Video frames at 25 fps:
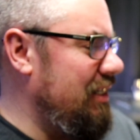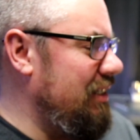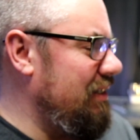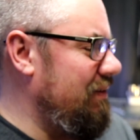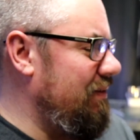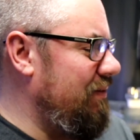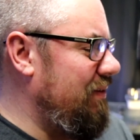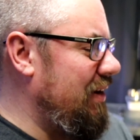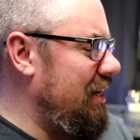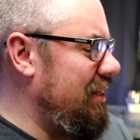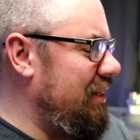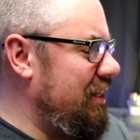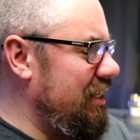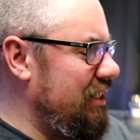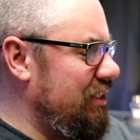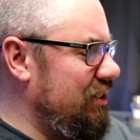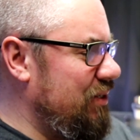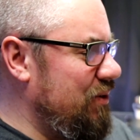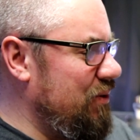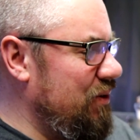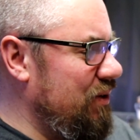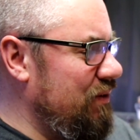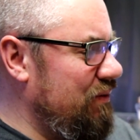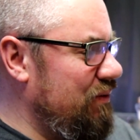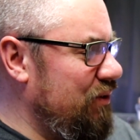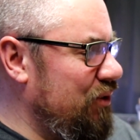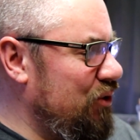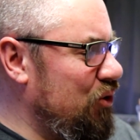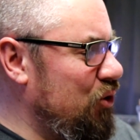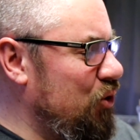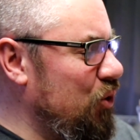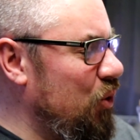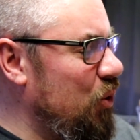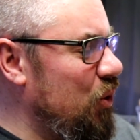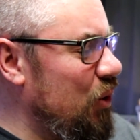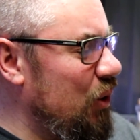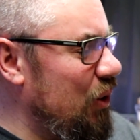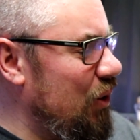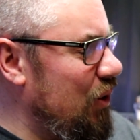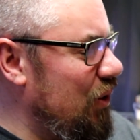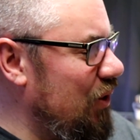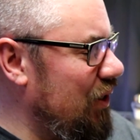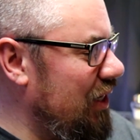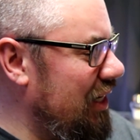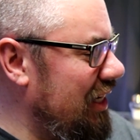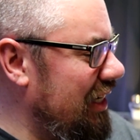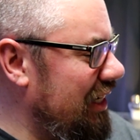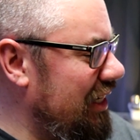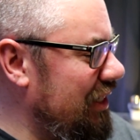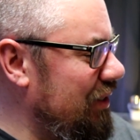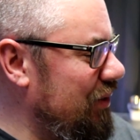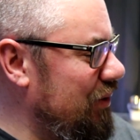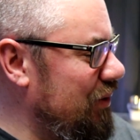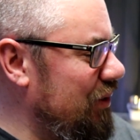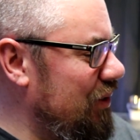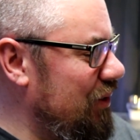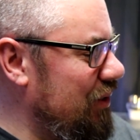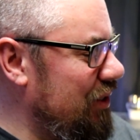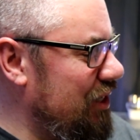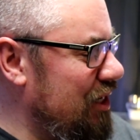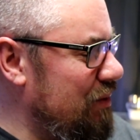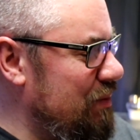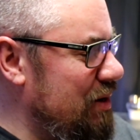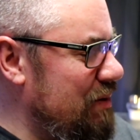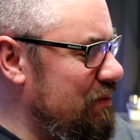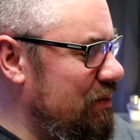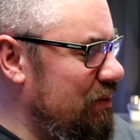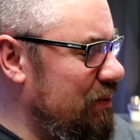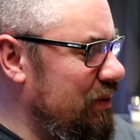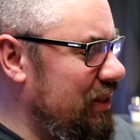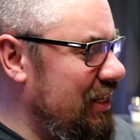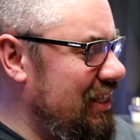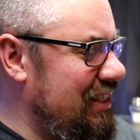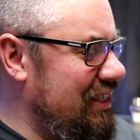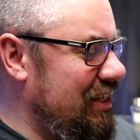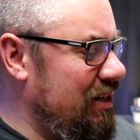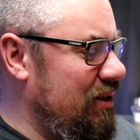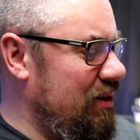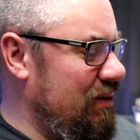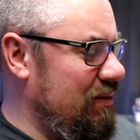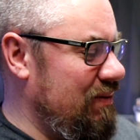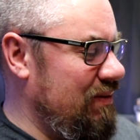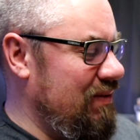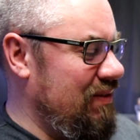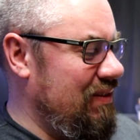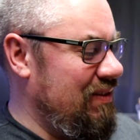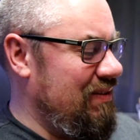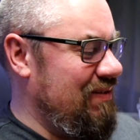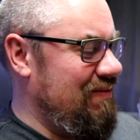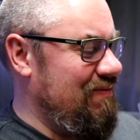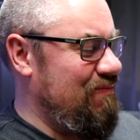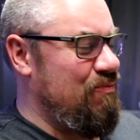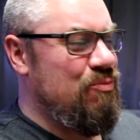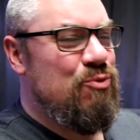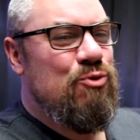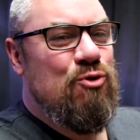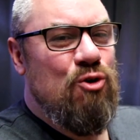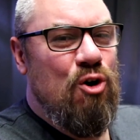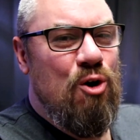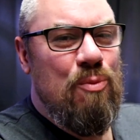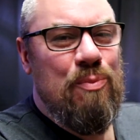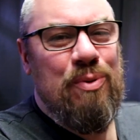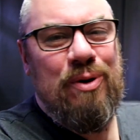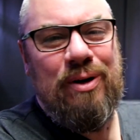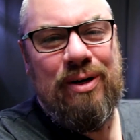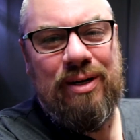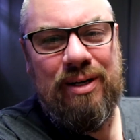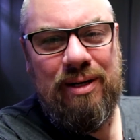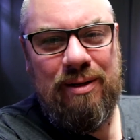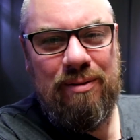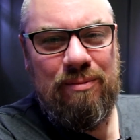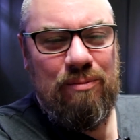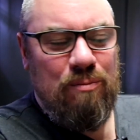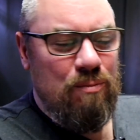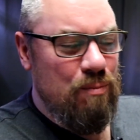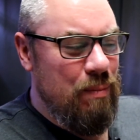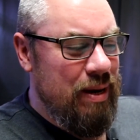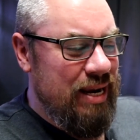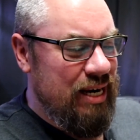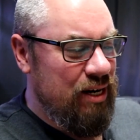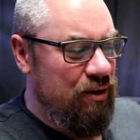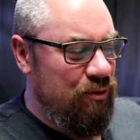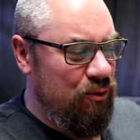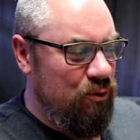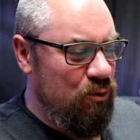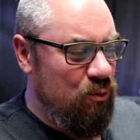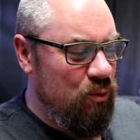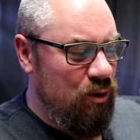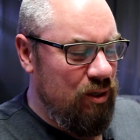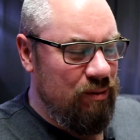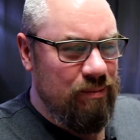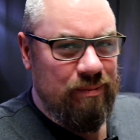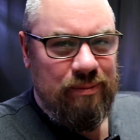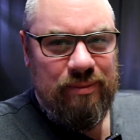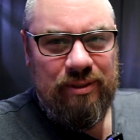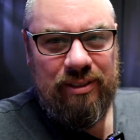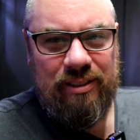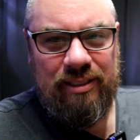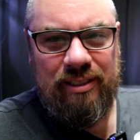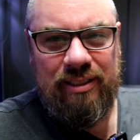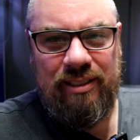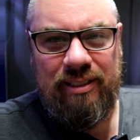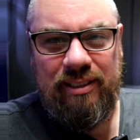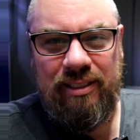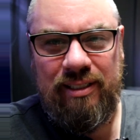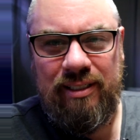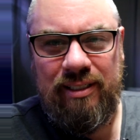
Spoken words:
I've had this going for so long, I can no longer remember, but these are proper micro worms.